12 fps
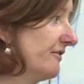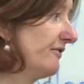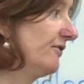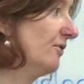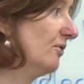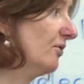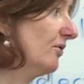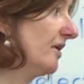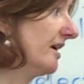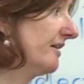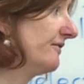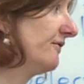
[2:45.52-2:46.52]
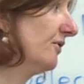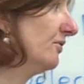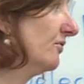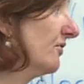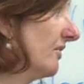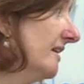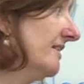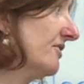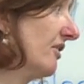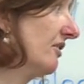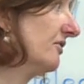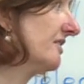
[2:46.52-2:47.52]
for food
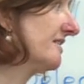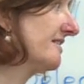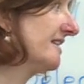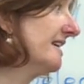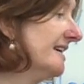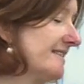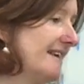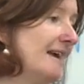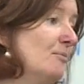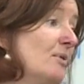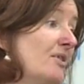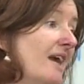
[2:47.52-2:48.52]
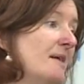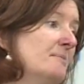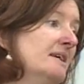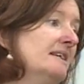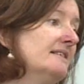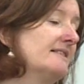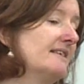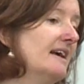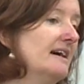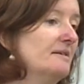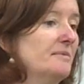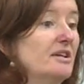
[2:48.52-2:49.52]
intolerance. Same with amines,
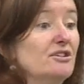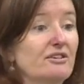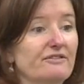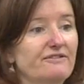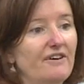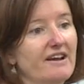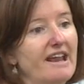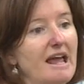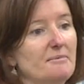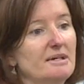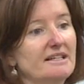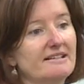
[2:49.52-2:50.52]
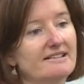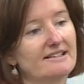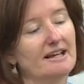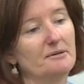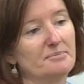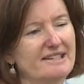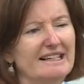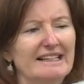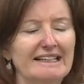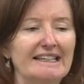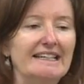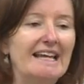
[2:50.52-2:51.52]
and you can find amines
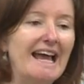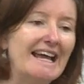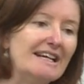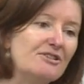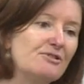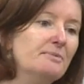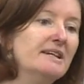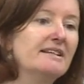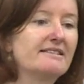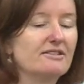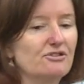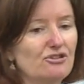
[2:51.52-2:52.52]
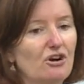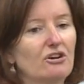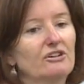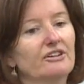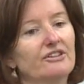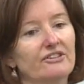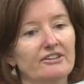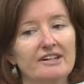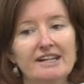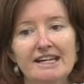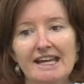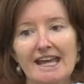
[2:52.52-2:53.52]
particularly in aged meats and chocolate and
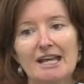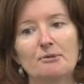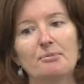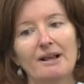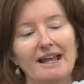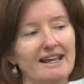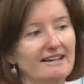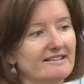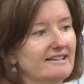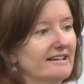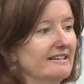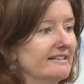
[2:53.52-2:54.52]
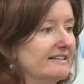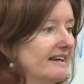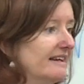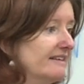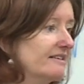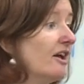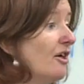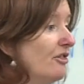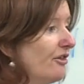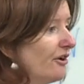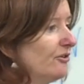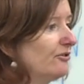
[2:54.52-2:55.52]
eggplant and
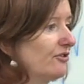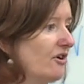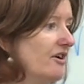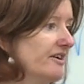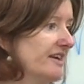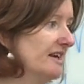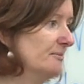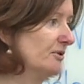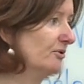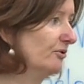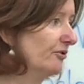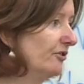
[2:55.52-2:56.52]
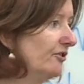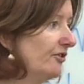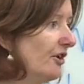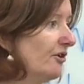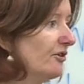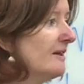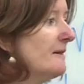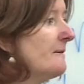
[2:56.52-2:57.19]
those kind of chemicals. So